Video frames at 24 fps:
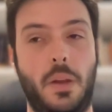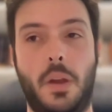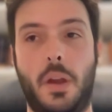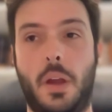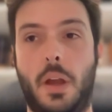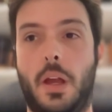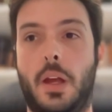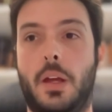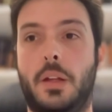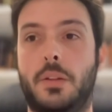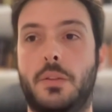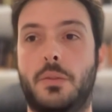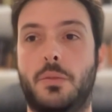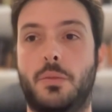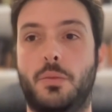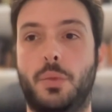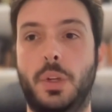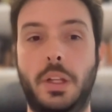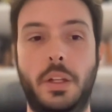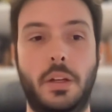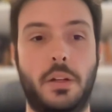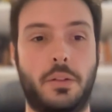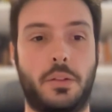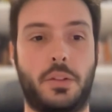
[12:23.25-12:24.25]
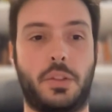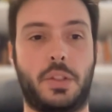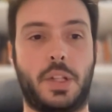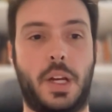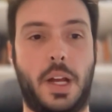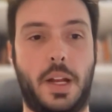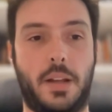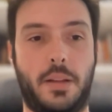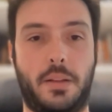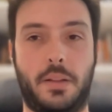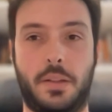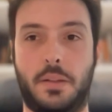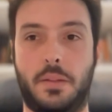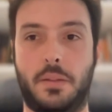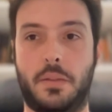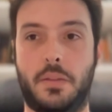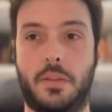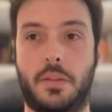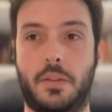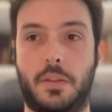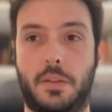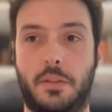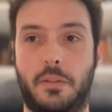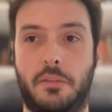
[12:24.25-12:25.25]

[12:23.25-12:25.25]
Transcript: and really understand the